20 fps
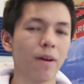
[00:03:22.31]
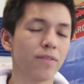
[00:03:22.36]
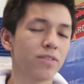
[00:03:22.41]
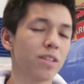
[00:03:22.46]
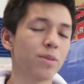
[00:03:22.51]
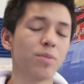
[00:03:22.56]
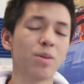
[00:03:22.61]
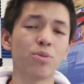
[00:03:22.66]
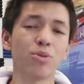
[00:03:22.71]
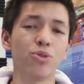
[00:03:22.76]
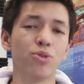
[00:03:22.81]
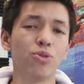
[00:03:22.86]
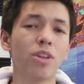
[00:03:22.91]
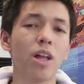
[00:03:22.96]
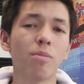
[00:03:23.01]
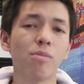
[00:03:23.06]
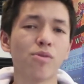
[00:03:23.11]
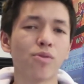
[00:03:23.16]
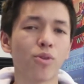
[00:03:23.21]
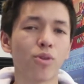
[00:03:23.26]
I've seen people do
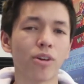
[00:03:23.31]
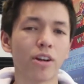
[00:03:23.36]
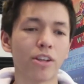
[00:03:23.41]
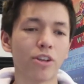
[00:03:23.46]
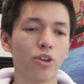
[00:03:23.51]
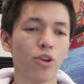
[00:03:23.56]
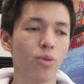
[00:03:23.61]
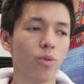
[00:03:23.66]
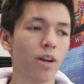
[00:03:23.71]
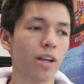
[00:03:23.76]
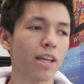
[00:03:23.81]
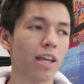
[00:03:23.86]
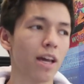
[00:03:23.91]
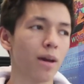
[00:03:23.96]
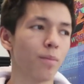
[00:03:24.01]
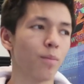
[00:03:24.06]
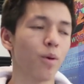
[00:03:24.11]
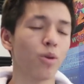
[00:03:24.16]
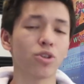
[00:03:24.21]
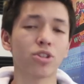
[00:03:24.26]
that before, and you don't want to
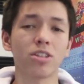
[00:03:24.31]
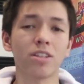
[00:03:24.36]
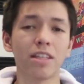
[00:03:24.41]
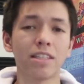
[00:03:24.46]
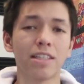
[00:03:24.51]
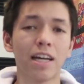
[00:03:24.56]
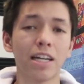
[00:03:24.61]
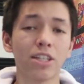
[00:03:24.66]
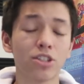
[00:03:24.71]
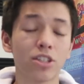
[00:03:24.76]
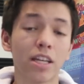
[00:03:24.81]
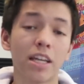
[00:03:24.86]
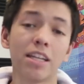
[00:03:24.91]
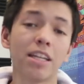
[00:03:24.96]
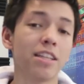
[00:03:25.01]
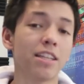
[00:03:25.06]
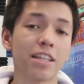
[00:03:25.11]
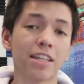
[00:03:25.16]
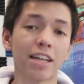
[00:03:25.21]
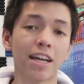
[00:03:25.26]
get emotionally attached to
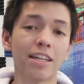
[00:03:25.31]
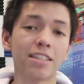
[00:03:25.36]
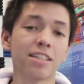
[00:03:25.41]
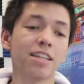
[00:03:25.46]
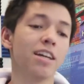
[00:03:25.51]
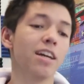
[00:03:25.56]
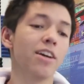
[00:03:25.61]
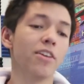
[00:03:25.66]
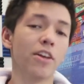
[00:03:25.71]
anything, guys.